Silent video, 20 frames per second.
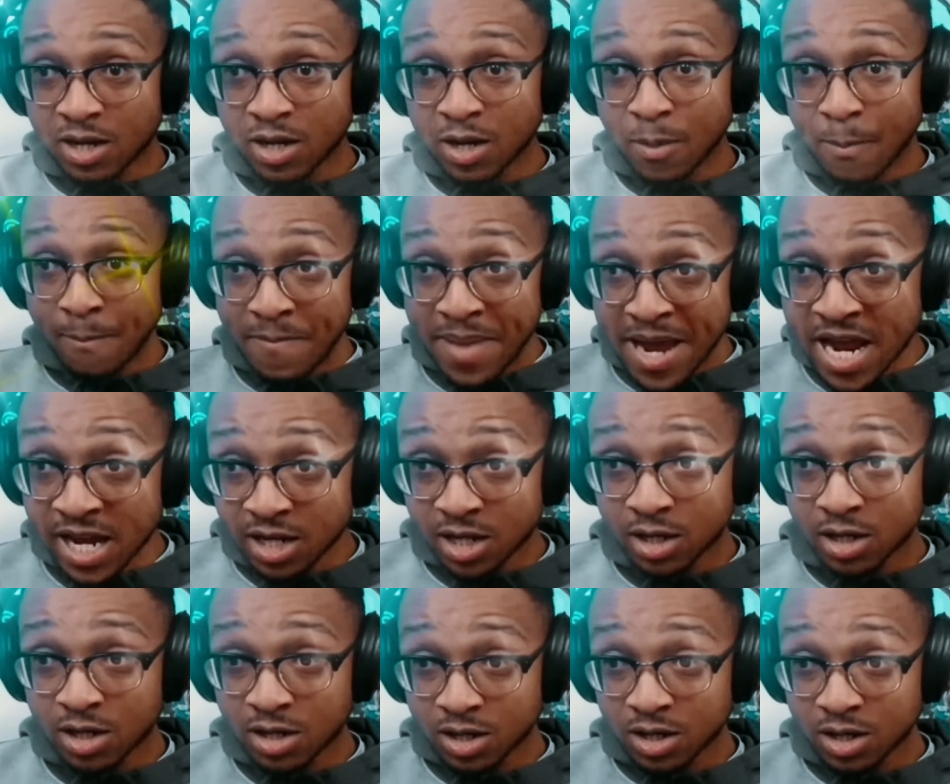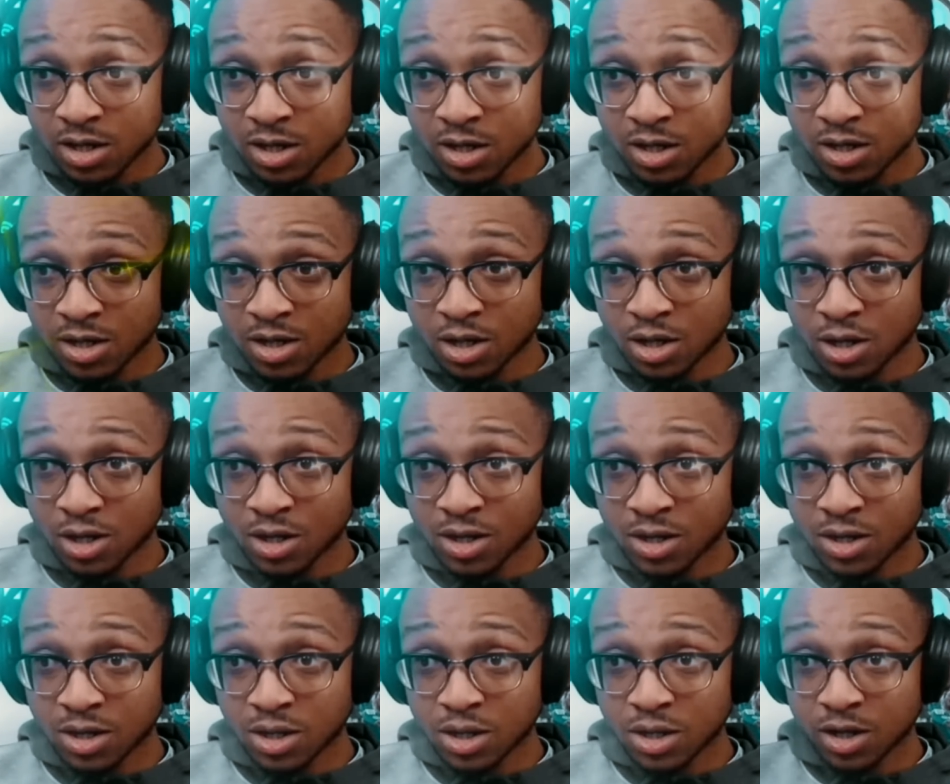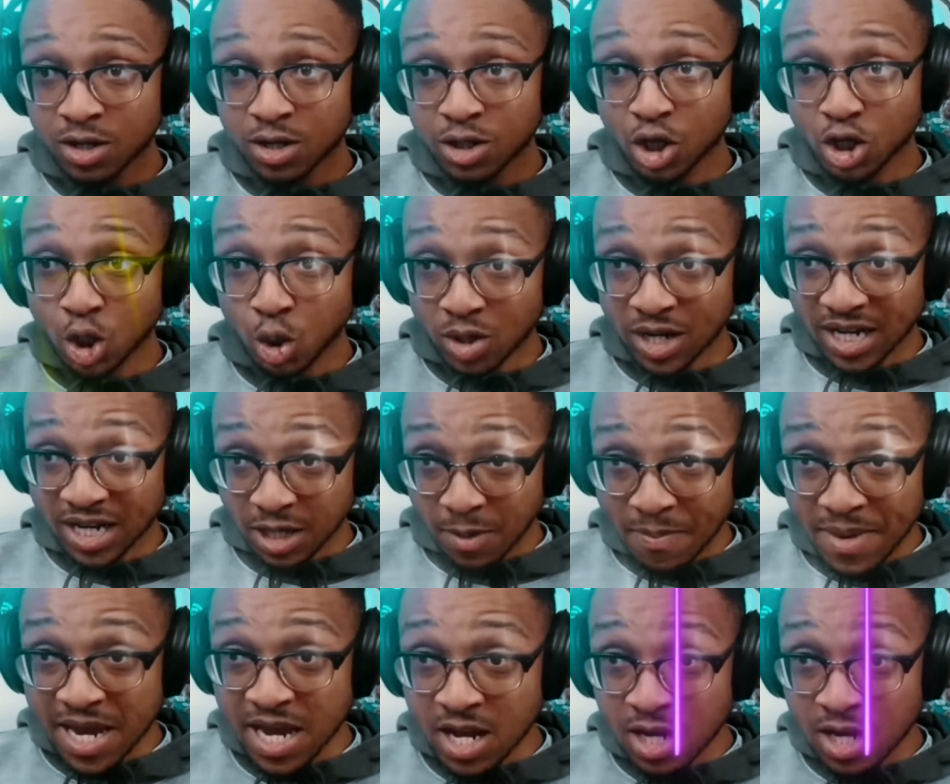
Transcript: Me! You're talking to me?